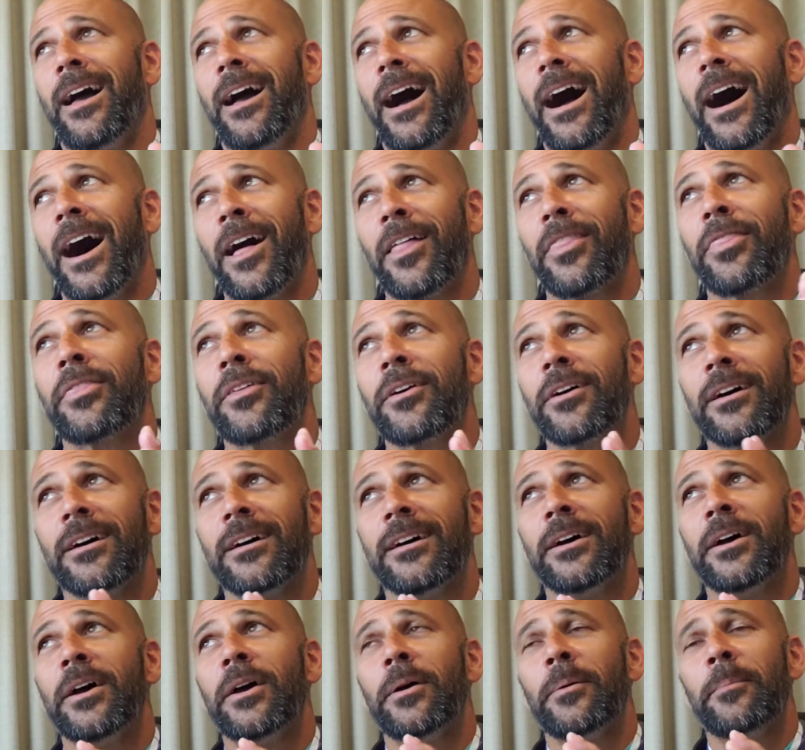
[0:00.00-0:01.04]
other
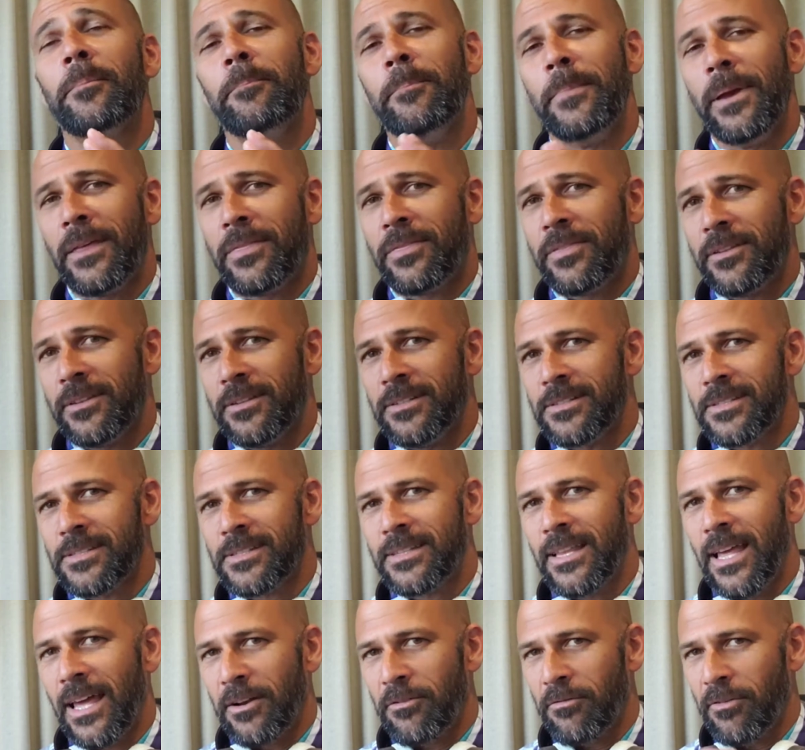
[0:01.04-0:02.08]
methods
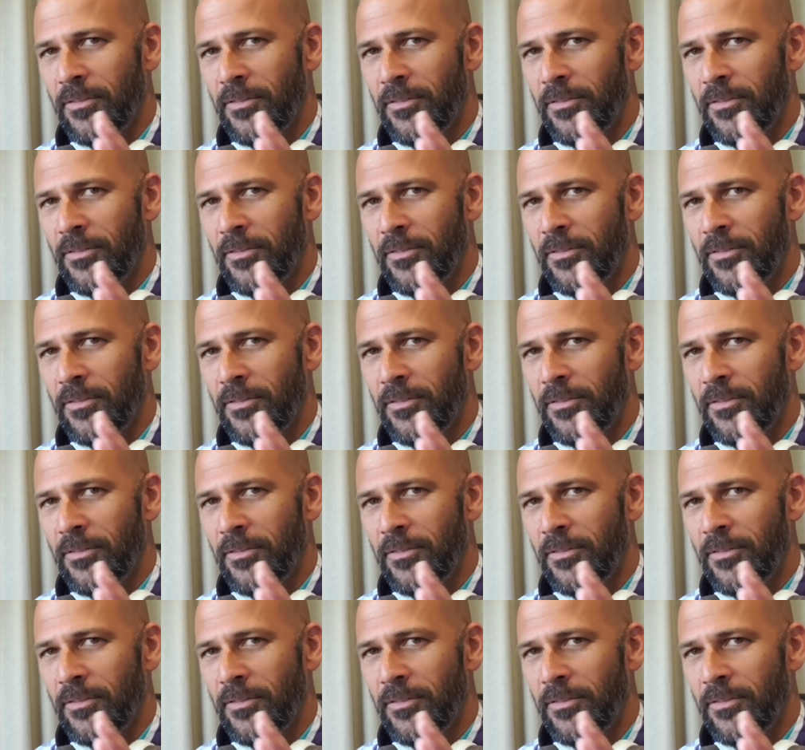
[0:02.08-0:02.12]
that are